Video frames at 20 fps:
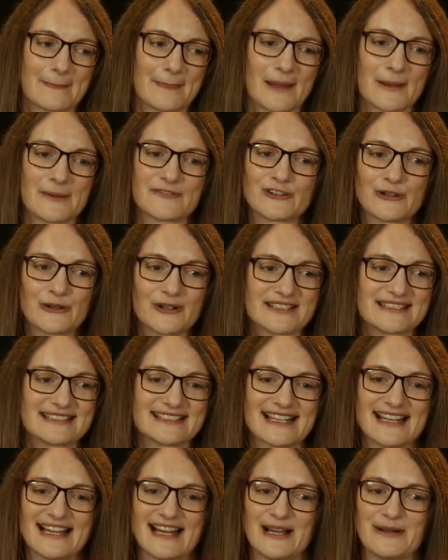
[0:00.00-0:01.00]
Of course,
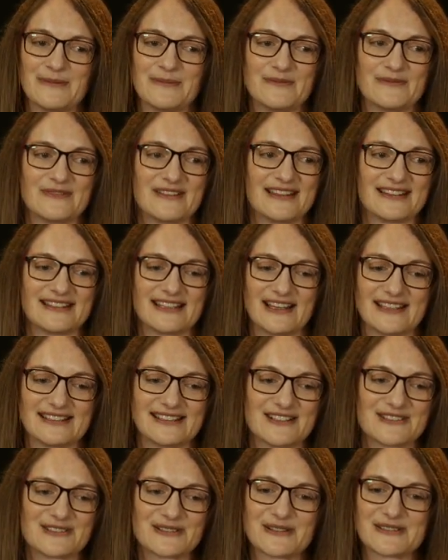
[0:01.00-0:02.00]

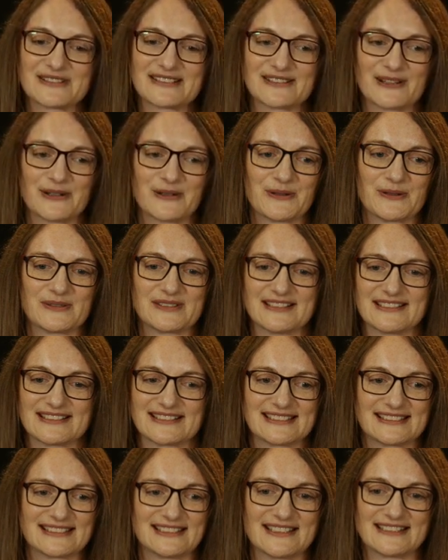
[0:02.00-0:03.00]
there's
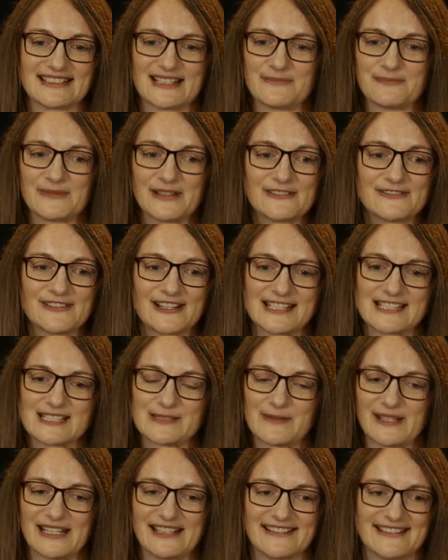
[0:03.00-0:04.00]
ambivalence,
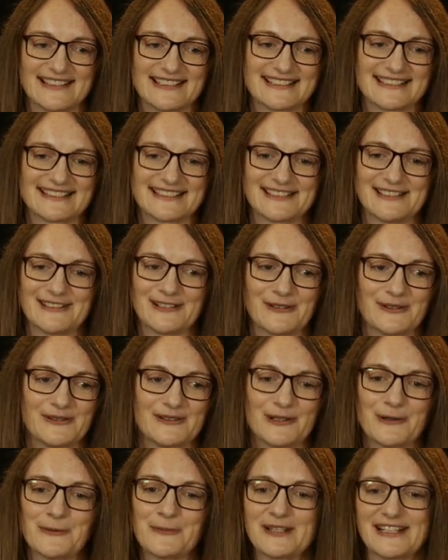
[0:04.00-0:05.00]
because
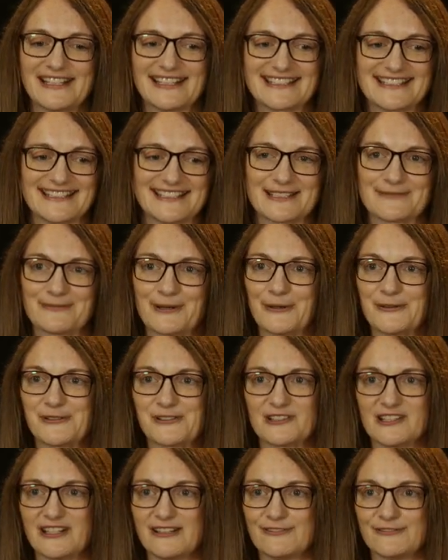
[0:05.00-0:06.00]
nobody gets into
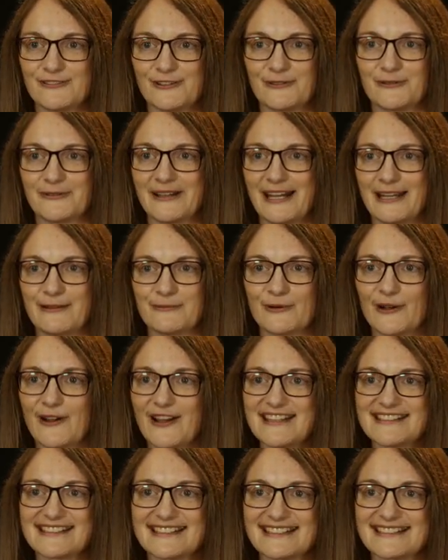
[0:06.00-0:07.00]
poetry for winning
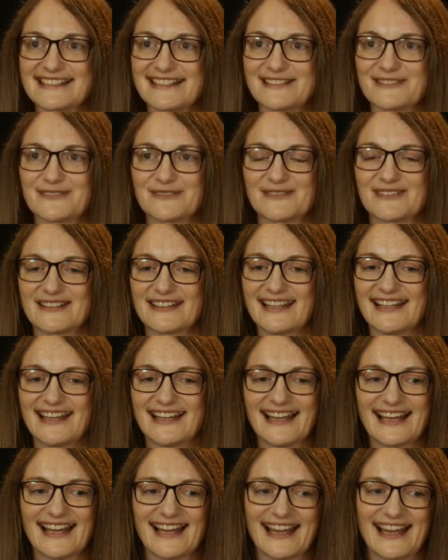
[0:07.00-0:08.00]
prizes.
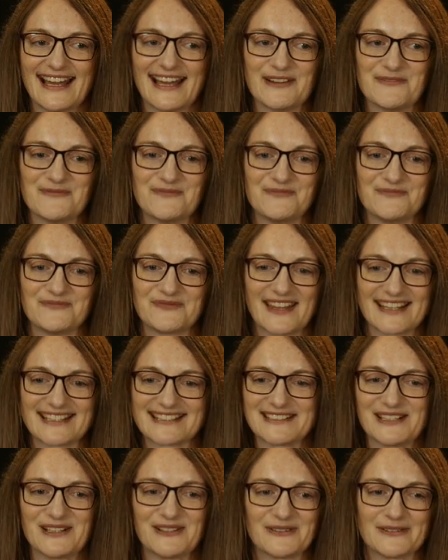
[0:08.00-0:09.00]
That's
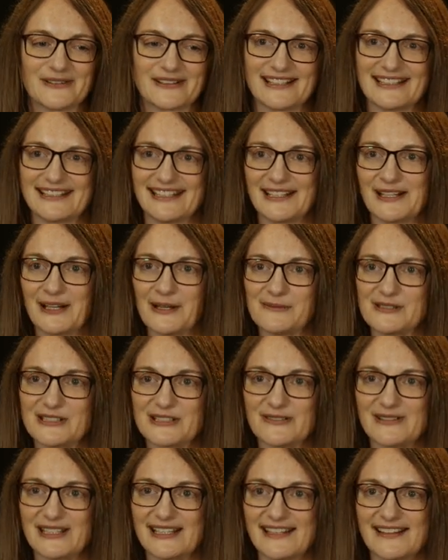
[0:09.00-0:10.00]
not what I think I'm
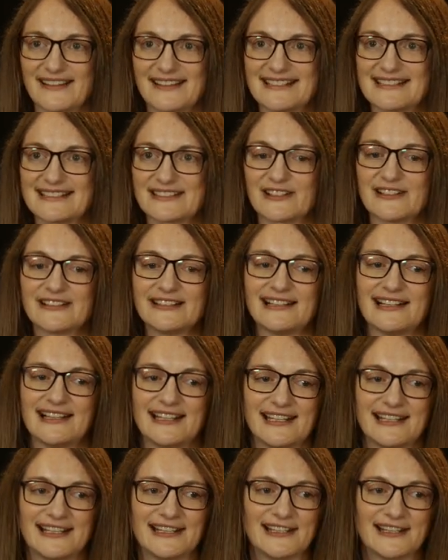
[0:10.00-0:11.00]
doing here. It's
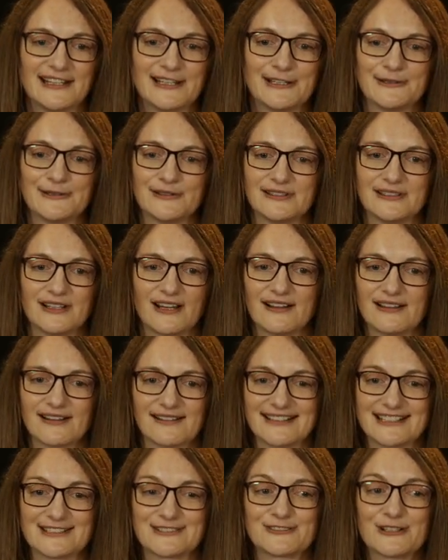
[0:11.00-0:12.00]
certainly not,
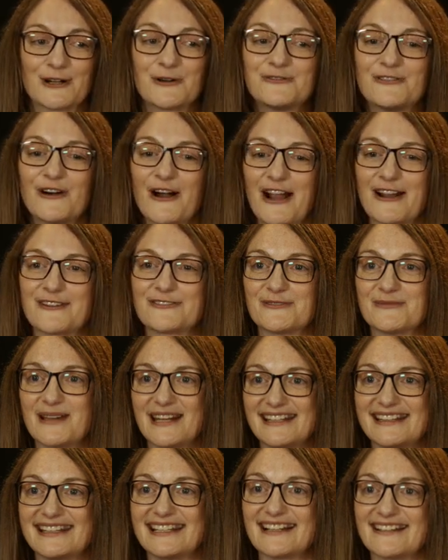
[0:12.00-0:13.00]
it's so far from
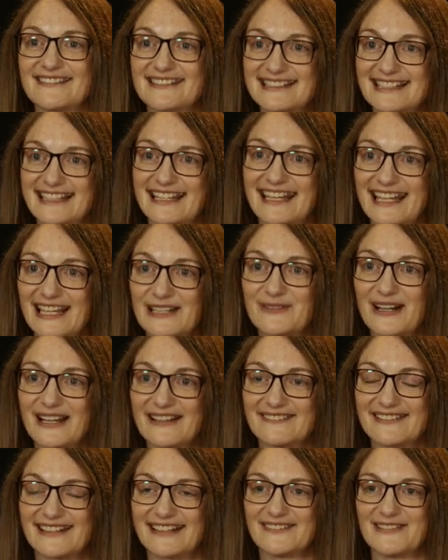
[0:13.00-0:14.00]
anything I was thinking
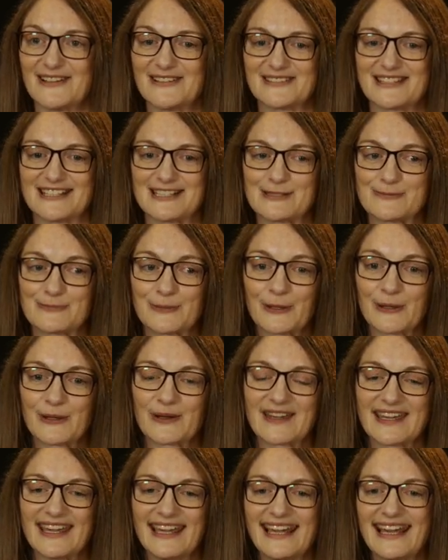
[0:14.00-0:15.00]
about when I wrote this
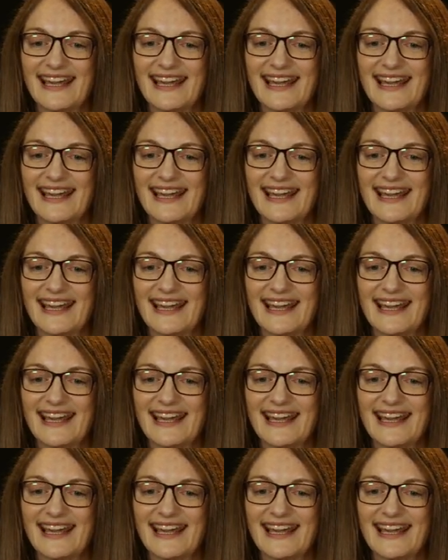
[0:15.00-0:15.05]
book.